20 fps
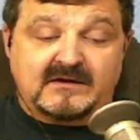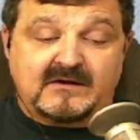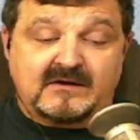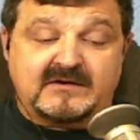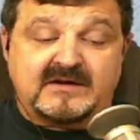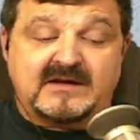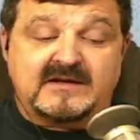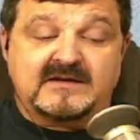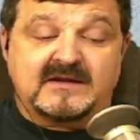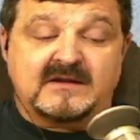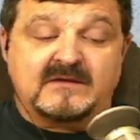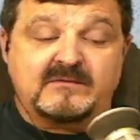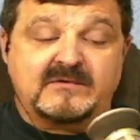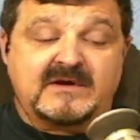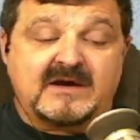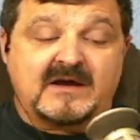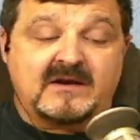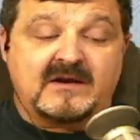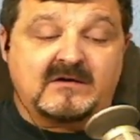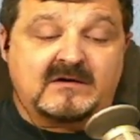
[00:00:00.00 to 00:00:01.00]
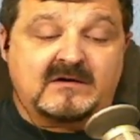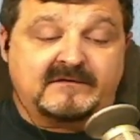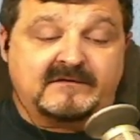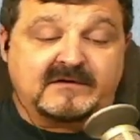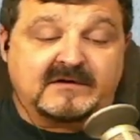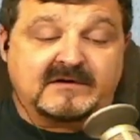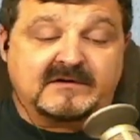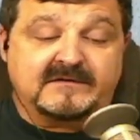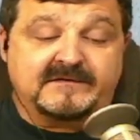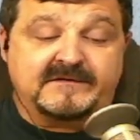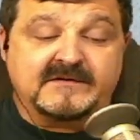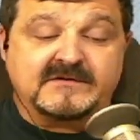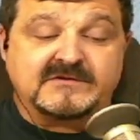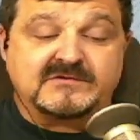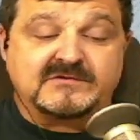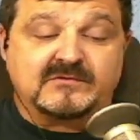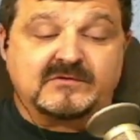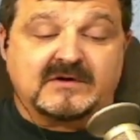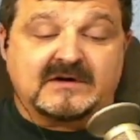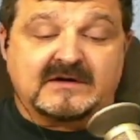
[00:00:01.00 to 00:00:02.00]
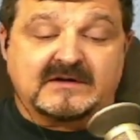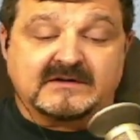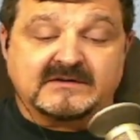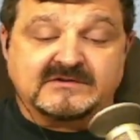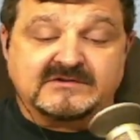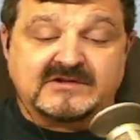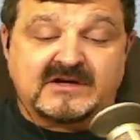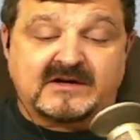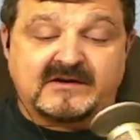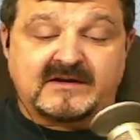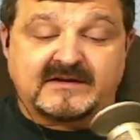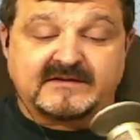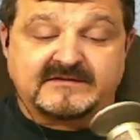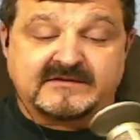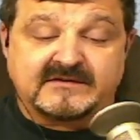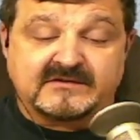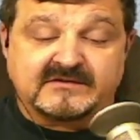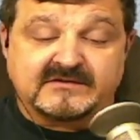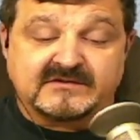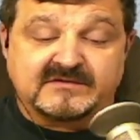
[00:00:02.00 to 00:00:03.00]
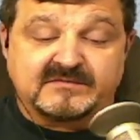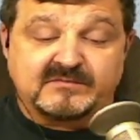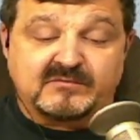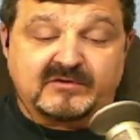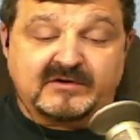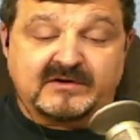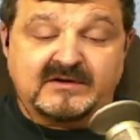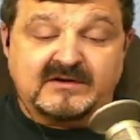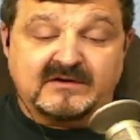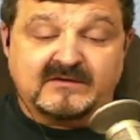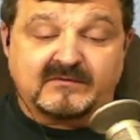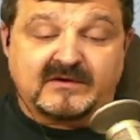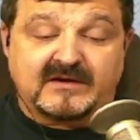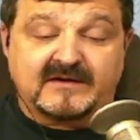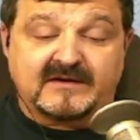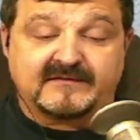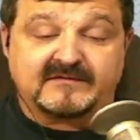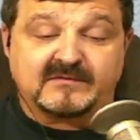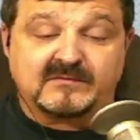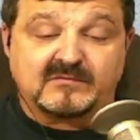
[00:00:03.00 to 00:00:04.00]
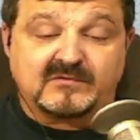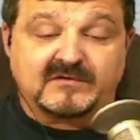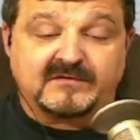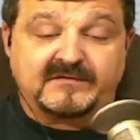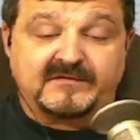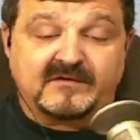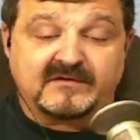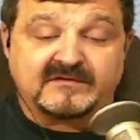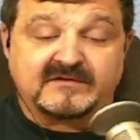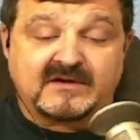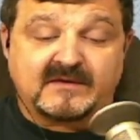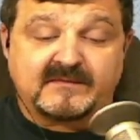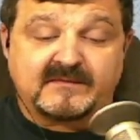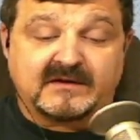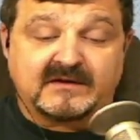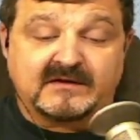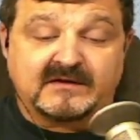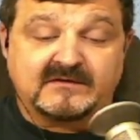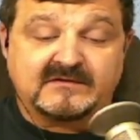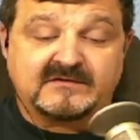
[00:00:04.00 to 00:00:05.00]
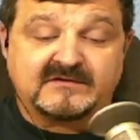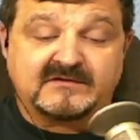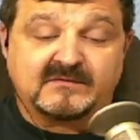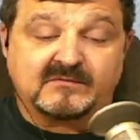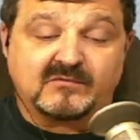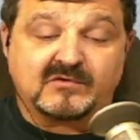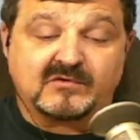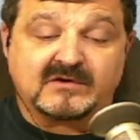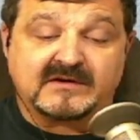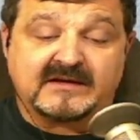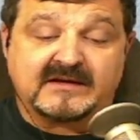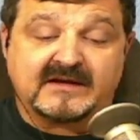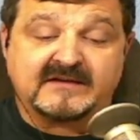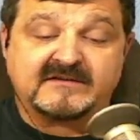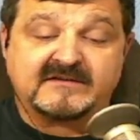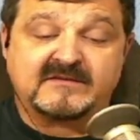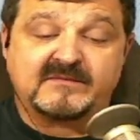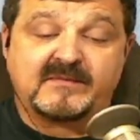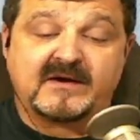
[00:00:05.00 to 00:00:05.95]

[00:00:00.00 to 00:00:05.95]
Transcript: Okay, now that we got all of our official shout outs there this morning, and we have some more folks coming in there, some more guests.